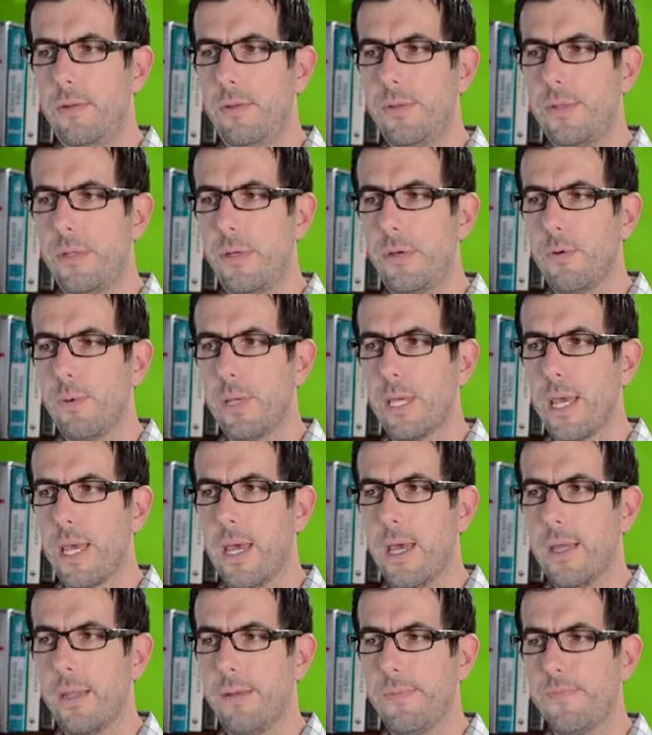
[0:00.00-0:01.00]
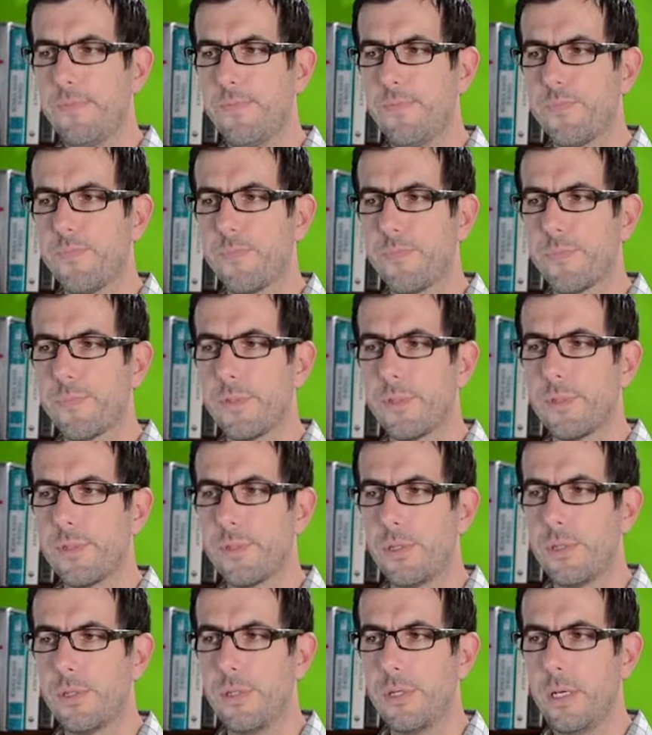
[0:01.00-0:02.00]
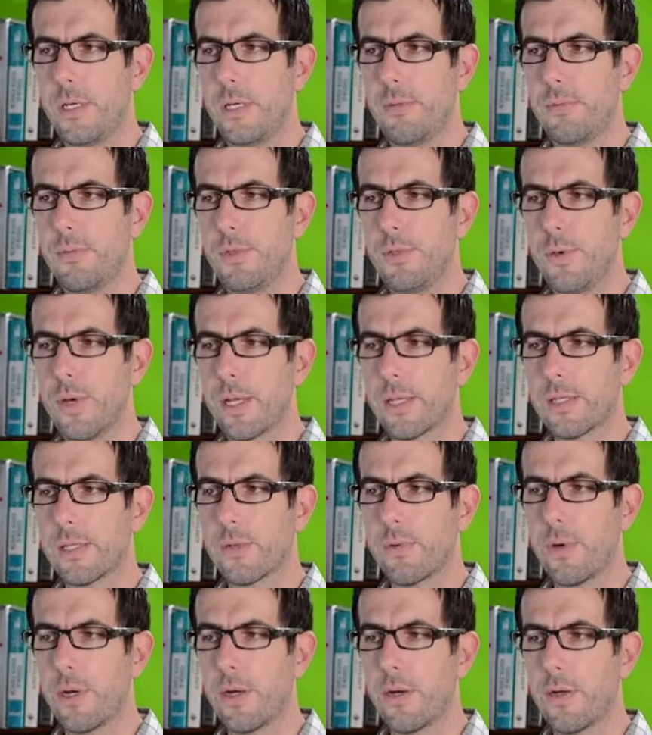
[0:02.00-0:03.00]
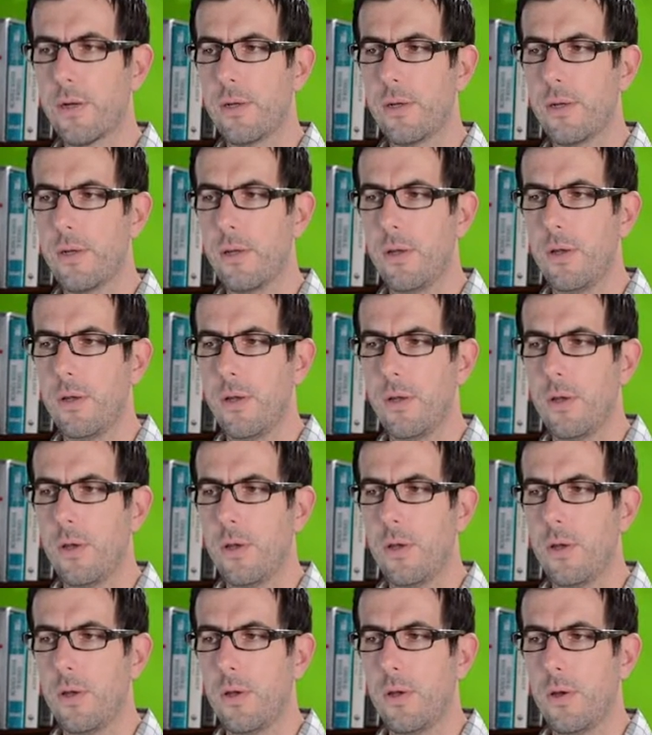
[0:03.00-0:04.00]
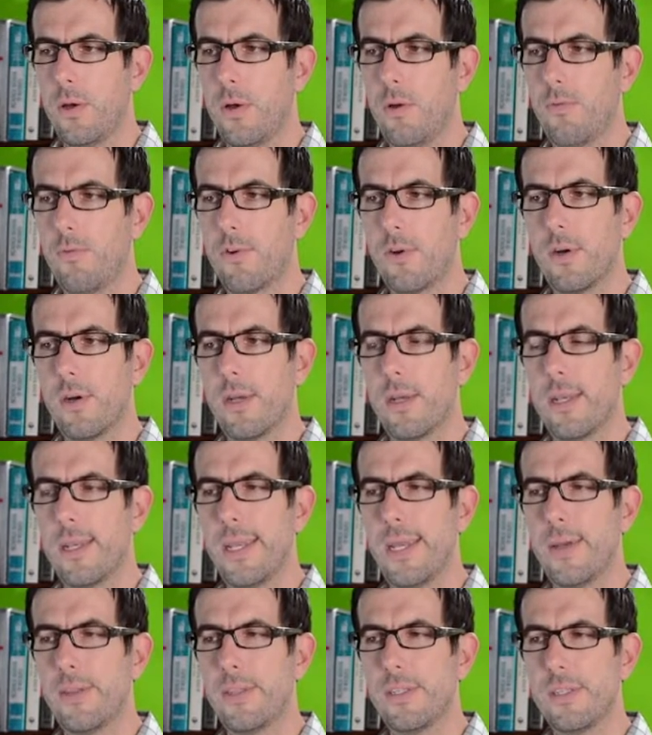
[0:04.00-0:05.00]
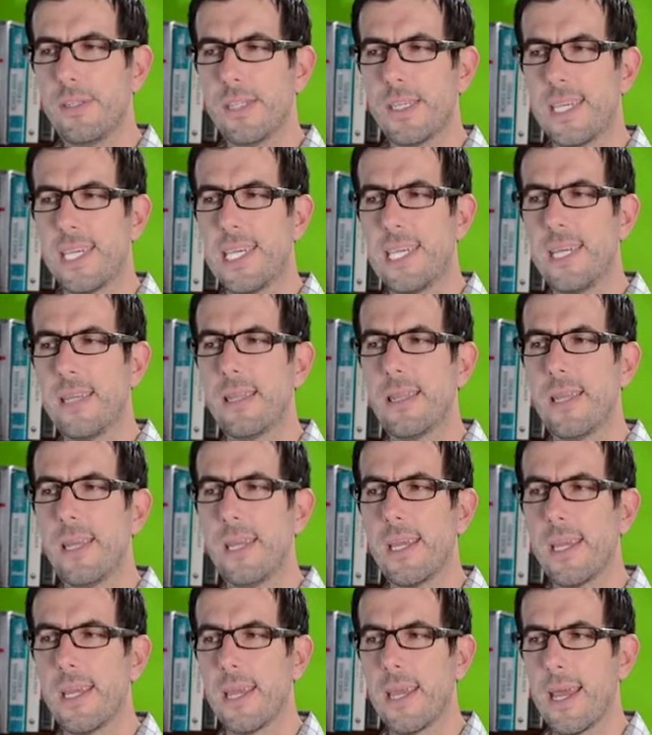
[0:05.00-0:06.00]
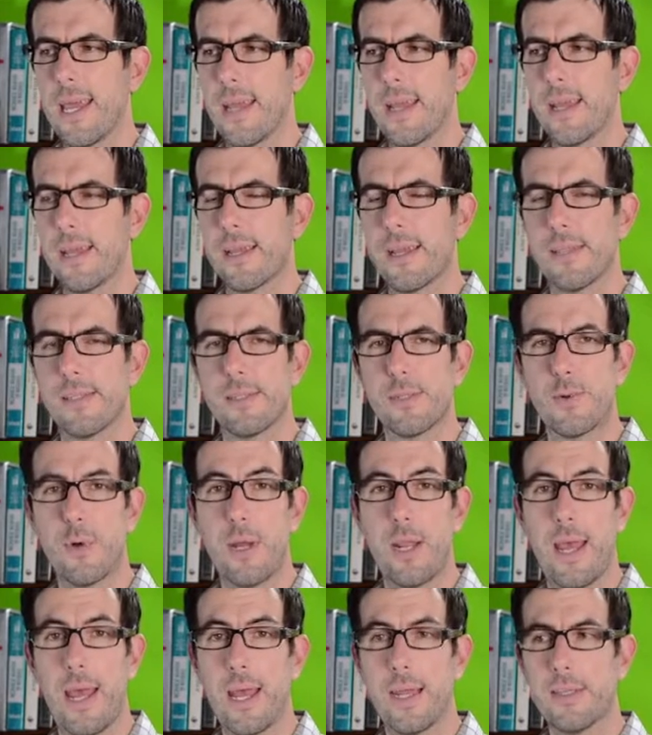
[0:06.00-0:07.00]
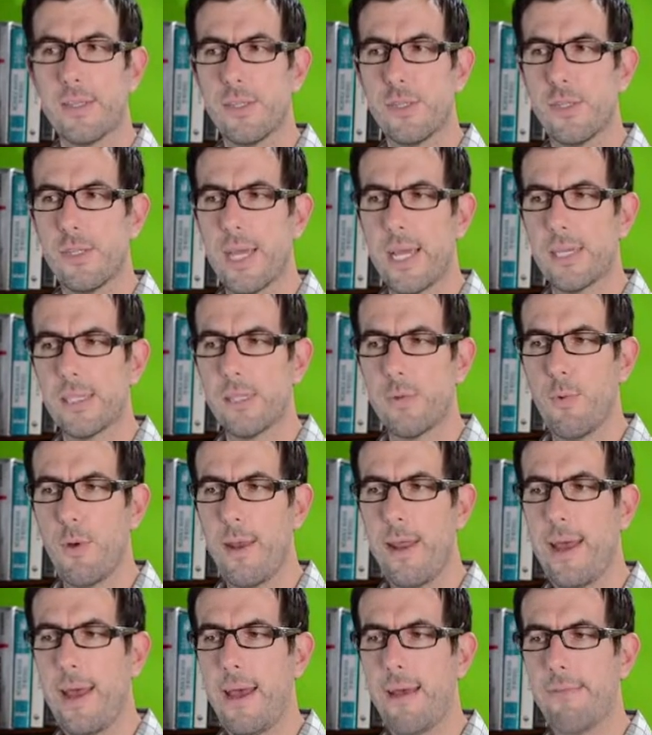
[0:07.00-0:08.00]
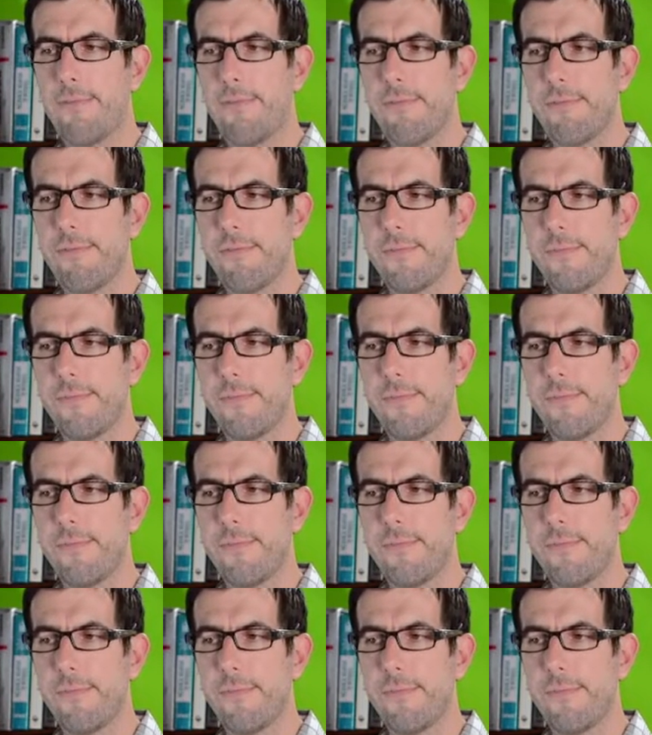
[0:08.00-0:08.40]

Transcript: So we got um, 2x squared over, now this is the key thing, square root of x is just x to 1 half.